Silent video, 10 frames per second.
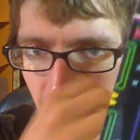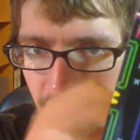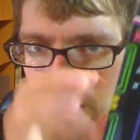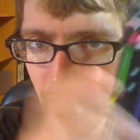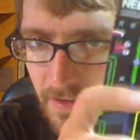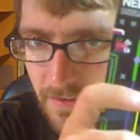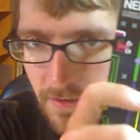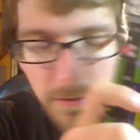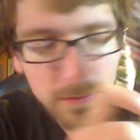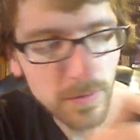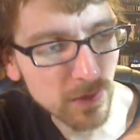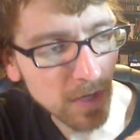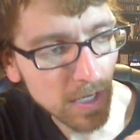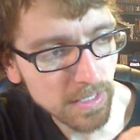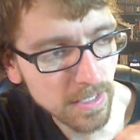had the last issue or
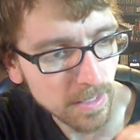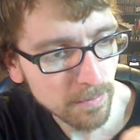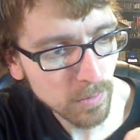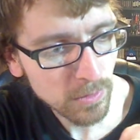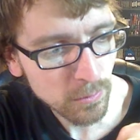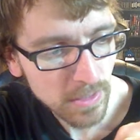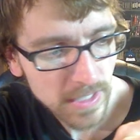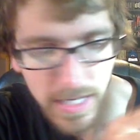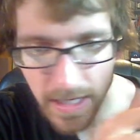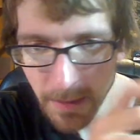not. 128